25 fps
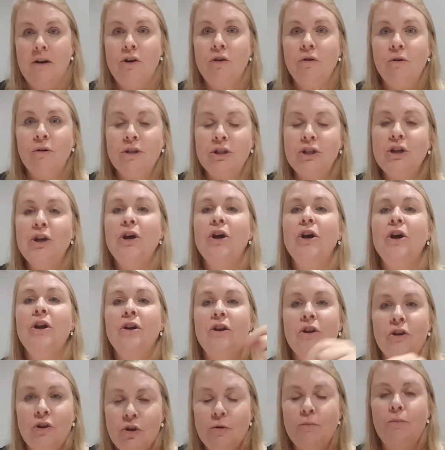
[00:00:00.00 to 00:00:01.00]
Your
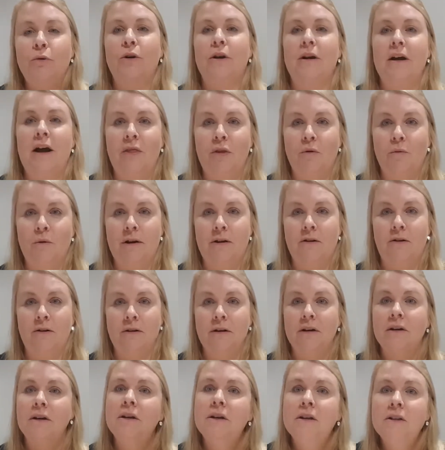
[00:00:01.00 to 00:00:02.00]
turn, you put another one
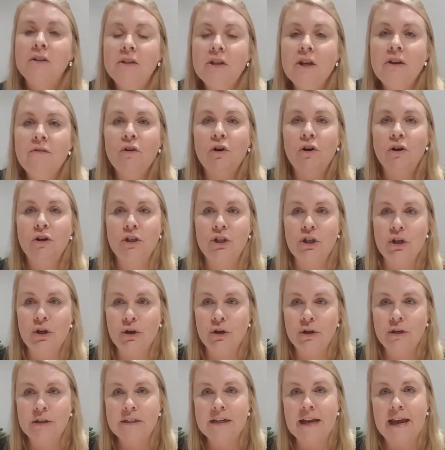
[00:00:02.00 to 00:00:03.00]
on. So you've got
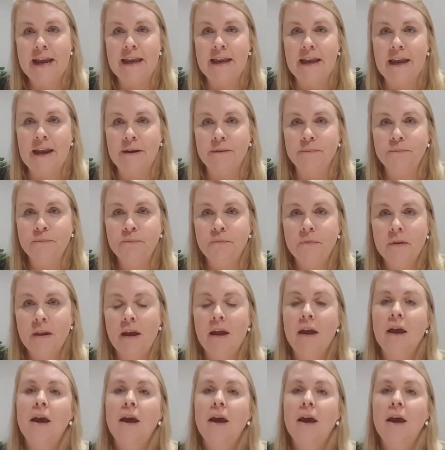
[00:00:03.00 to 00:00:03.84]
turn taking.